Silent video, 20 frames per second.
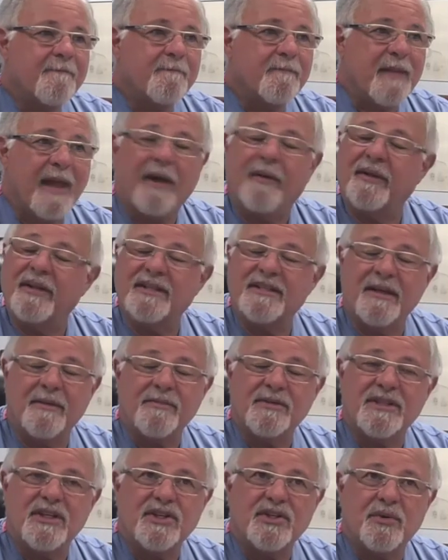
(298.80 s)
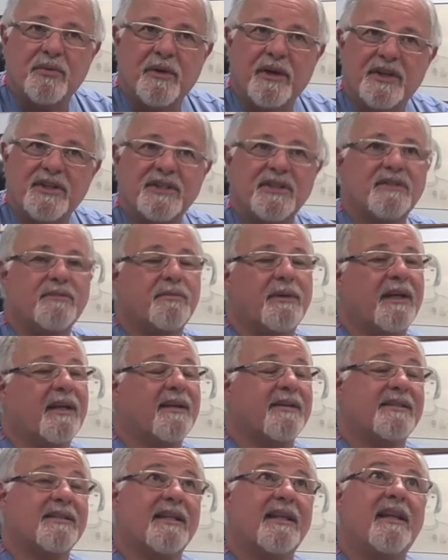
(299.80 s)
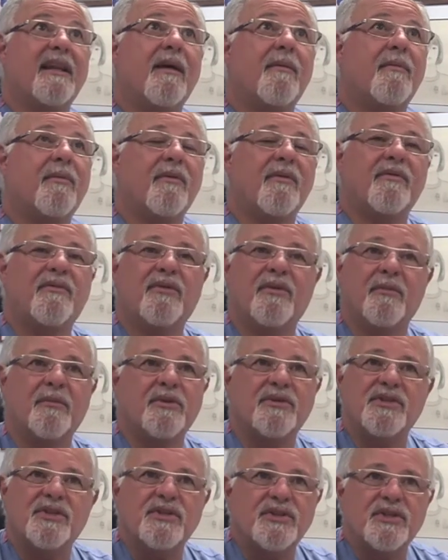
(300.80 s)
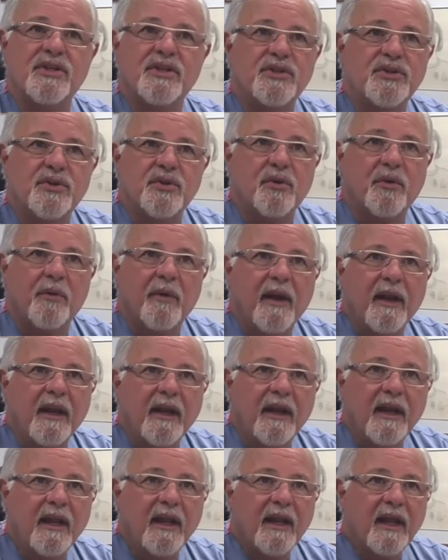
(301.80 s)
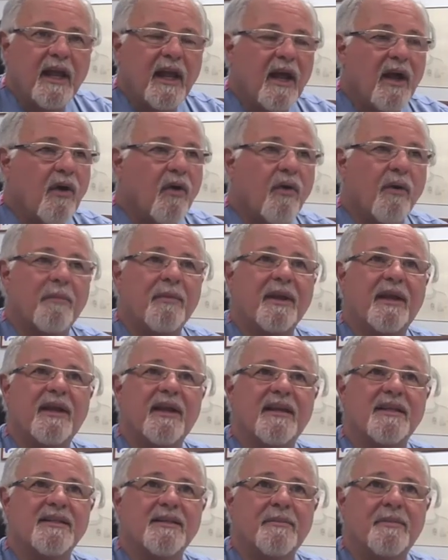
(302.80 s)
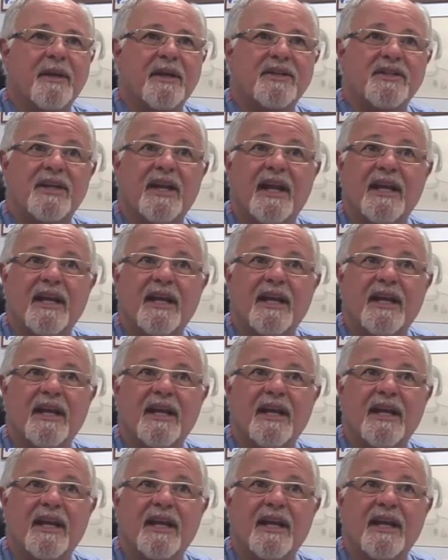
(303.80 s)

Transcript: Now, in some situations, because the number of tumors is just too great, or because the patient